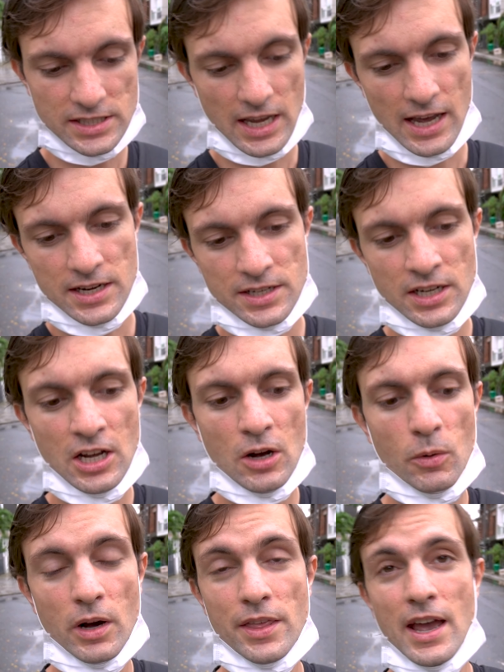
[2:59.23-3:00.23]
And
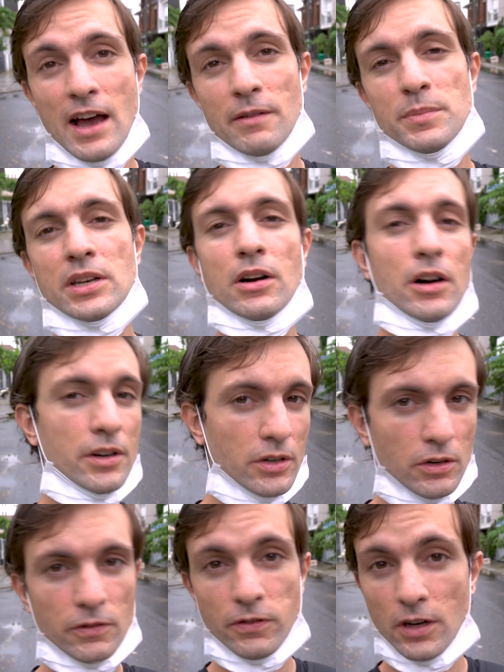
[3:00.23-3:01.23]
while there have been on and
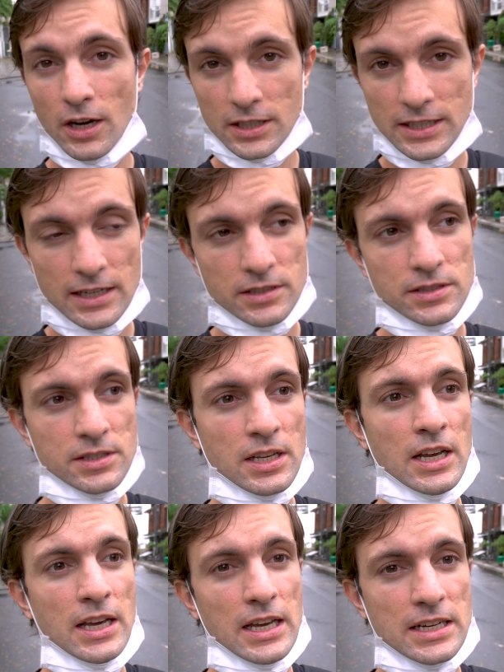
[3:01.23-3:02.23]
off lockdowns,
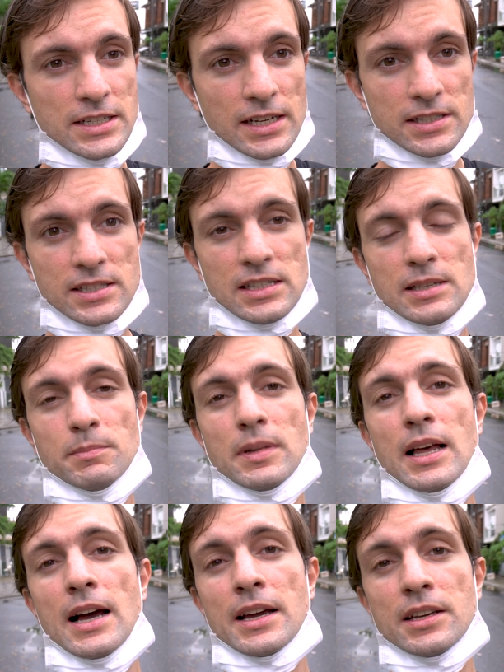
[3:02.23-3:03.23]
it does seem
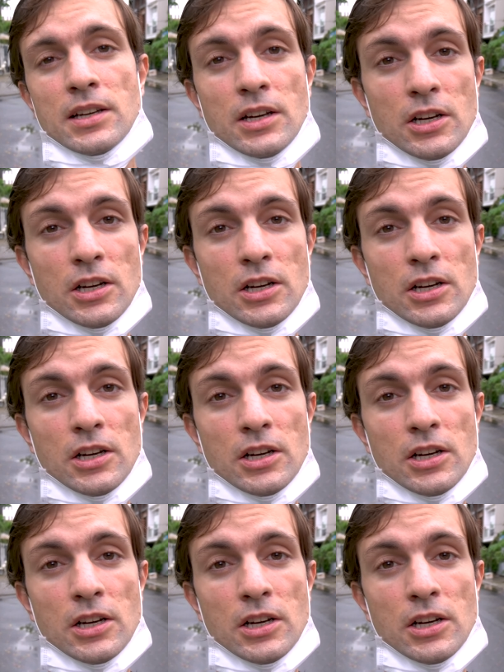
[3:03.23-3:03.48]
like